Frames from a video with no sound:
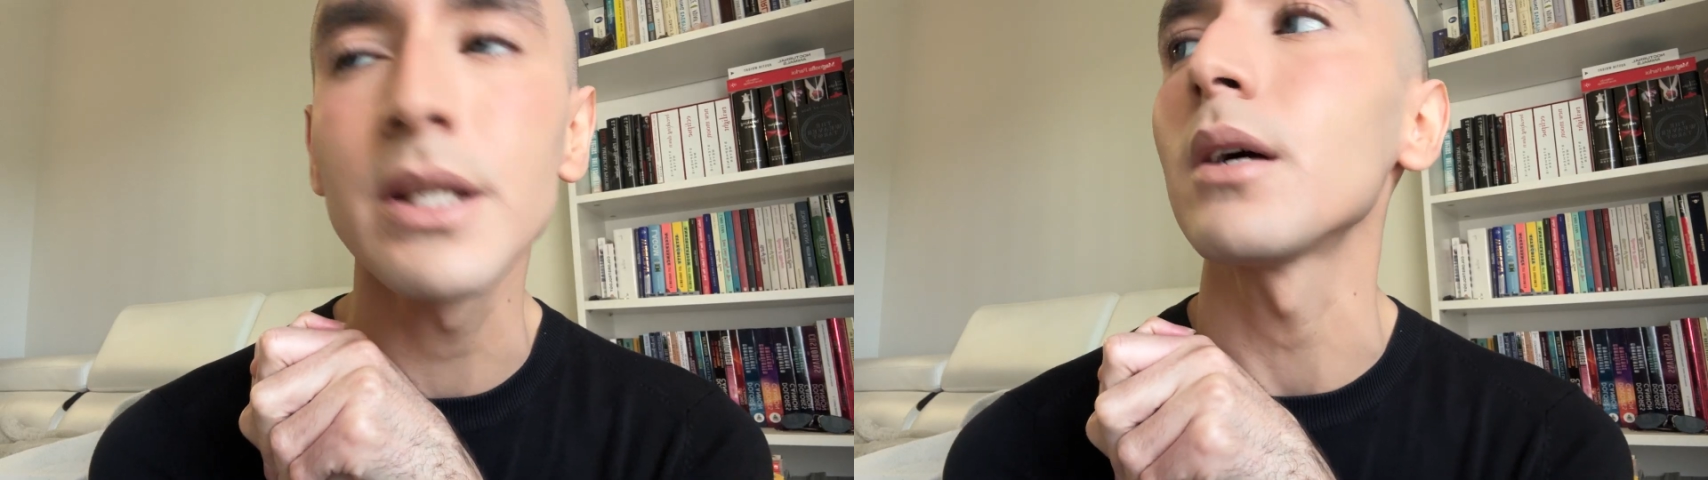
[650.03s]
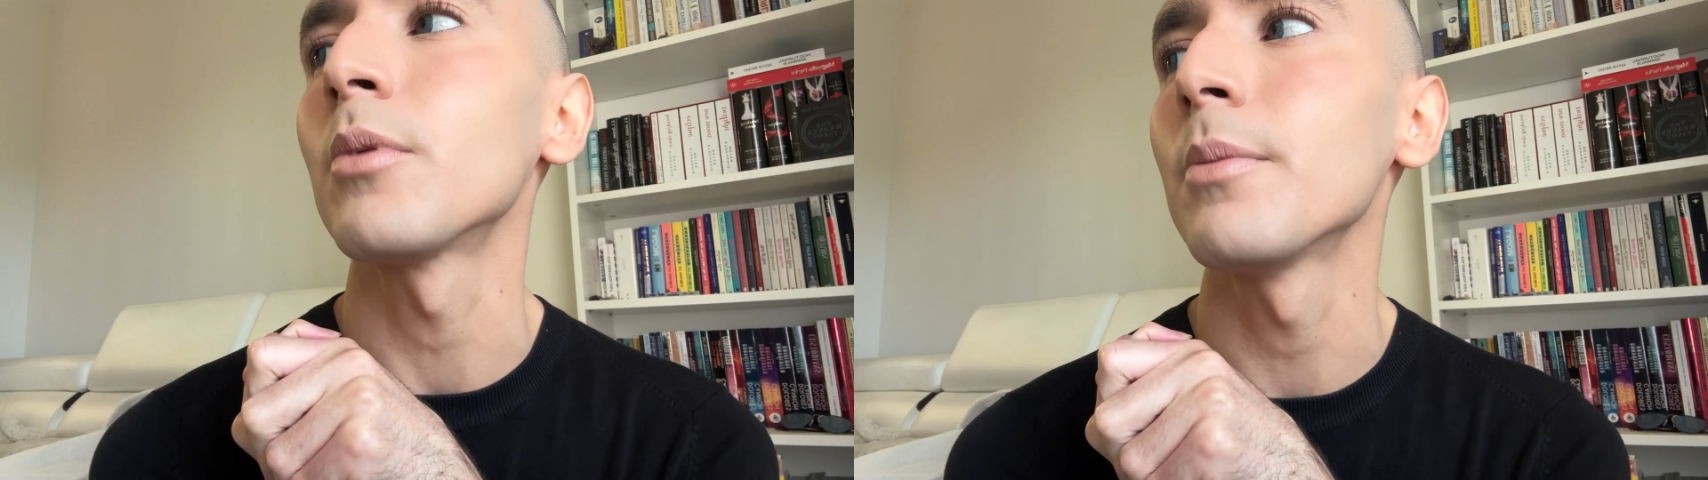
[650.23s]

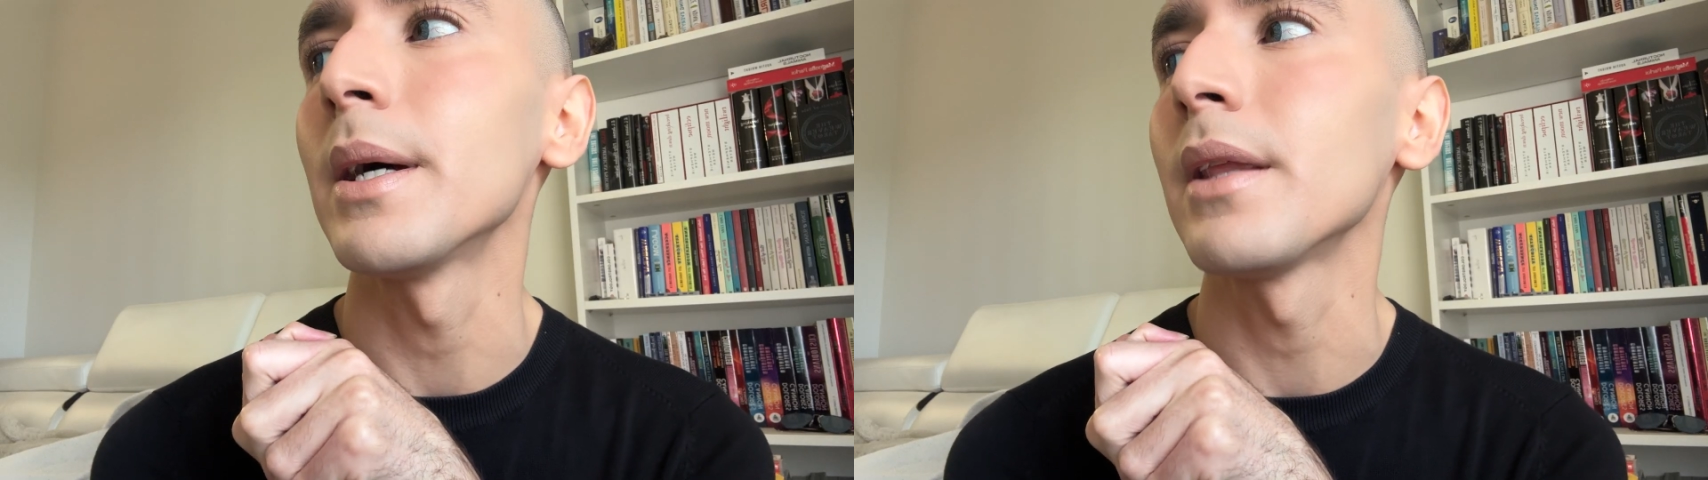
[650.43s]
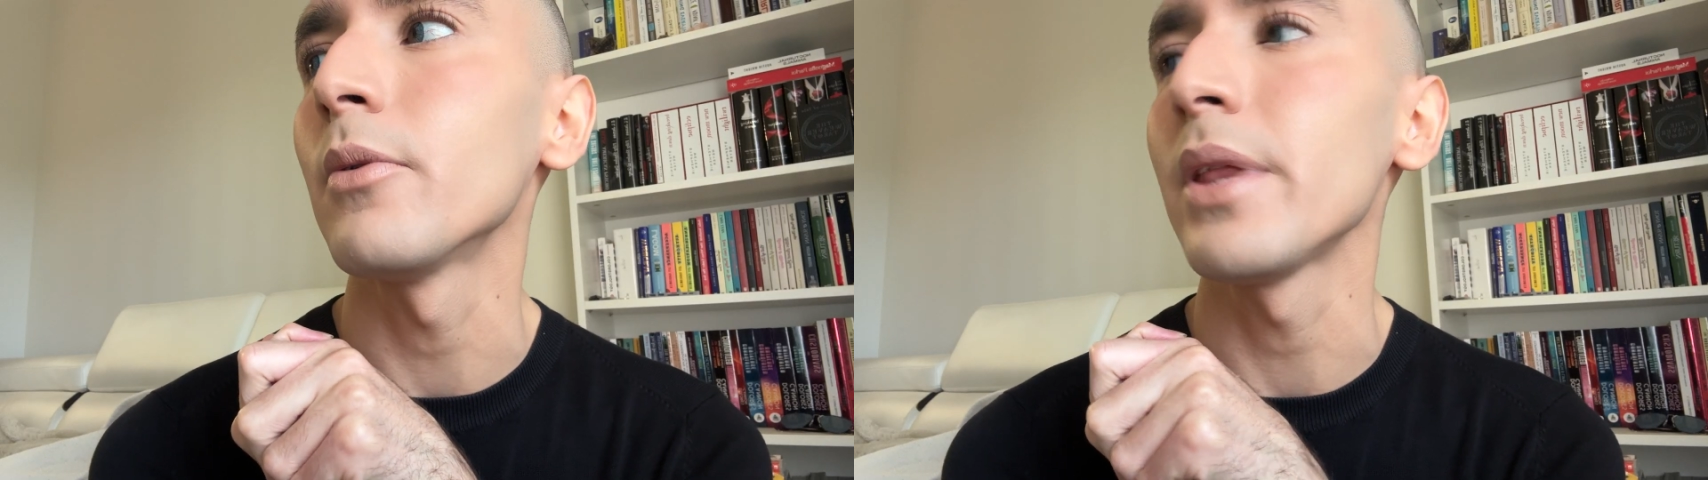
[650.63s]
talk more
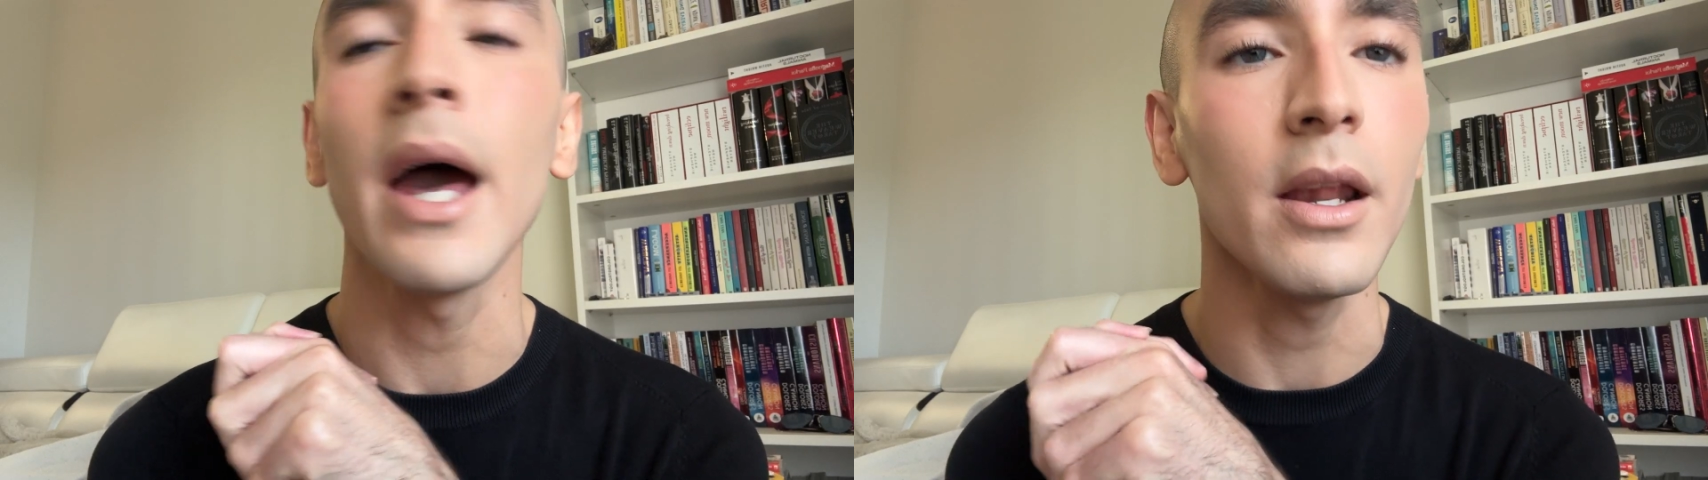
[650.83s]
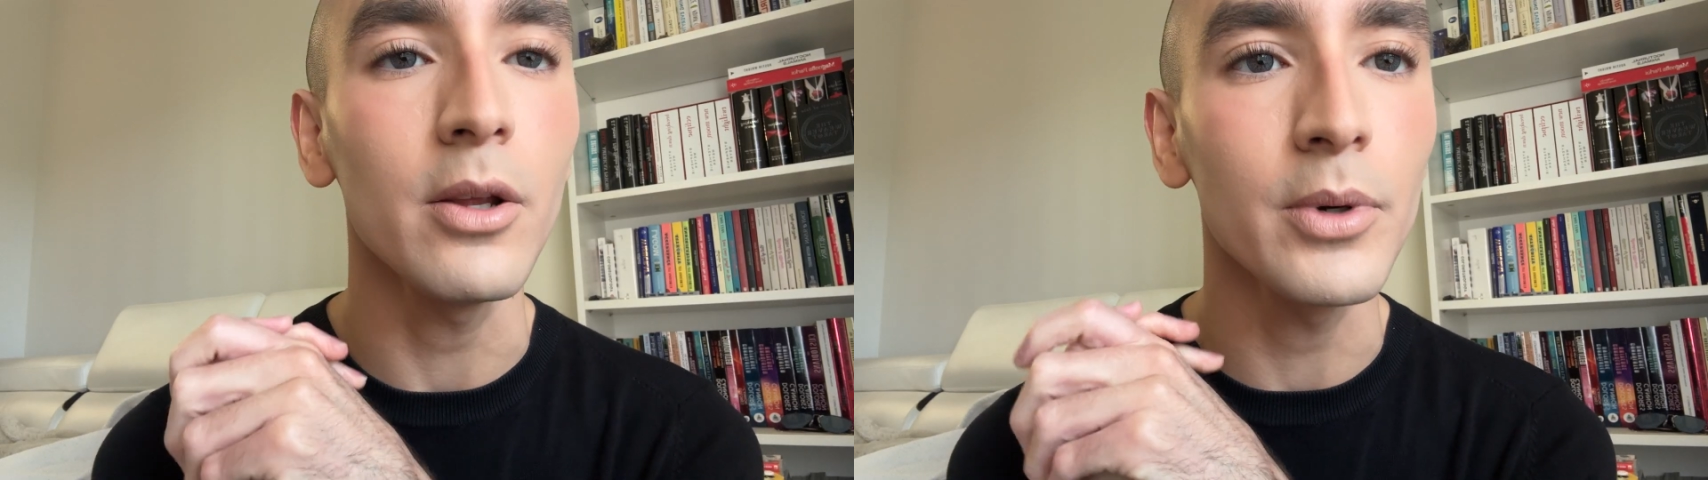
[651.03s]
about that with
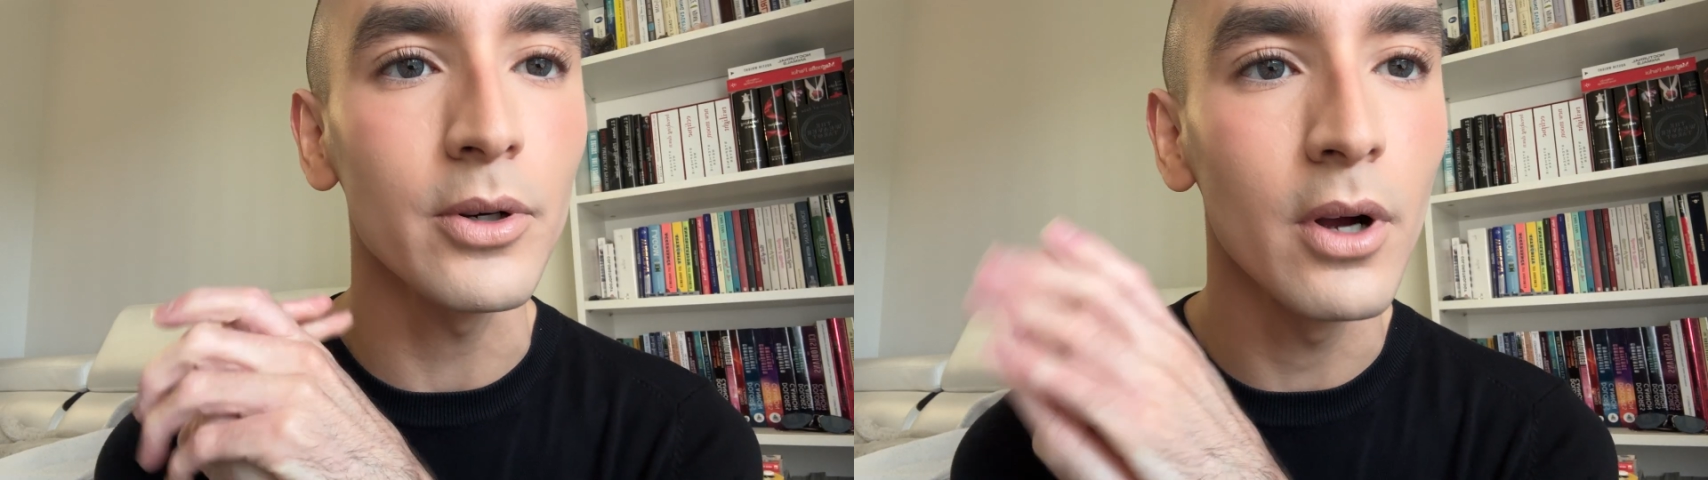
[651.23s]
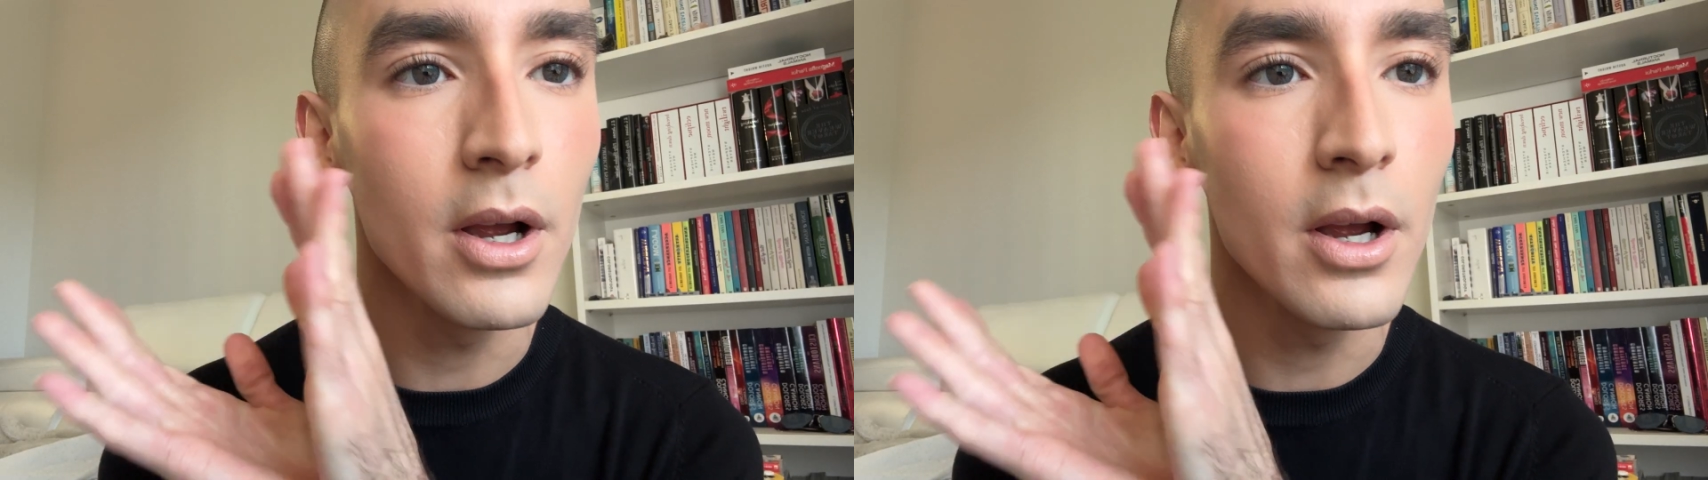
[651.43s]
Addie LaRue.